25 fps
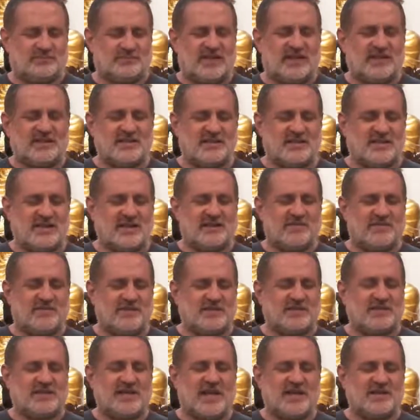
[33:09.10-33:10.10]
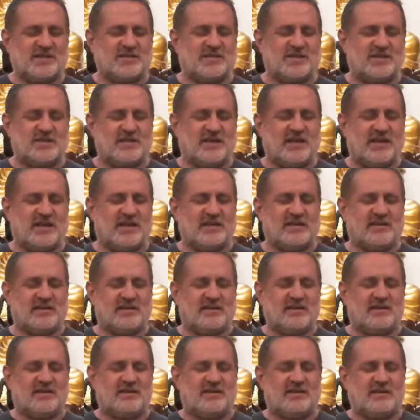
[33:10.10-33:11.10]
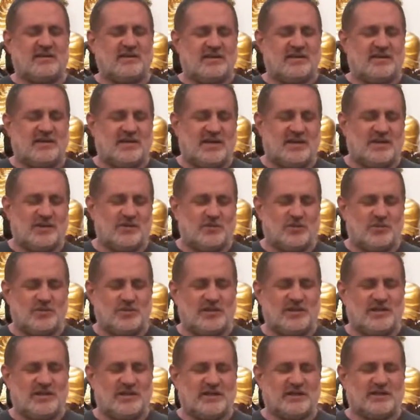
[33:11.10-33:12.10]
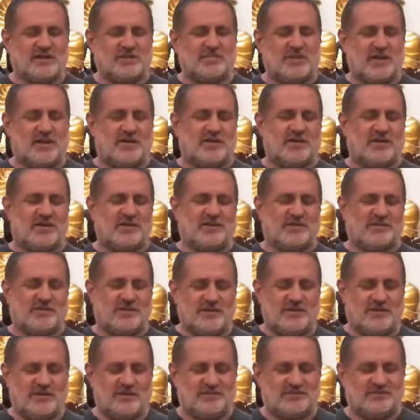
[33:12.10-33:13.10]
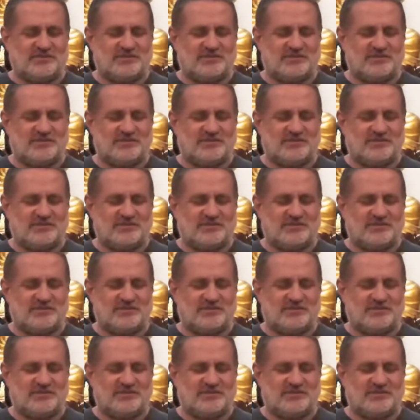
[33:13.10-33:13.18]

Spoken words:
Instead of this tension that I normally experience with you.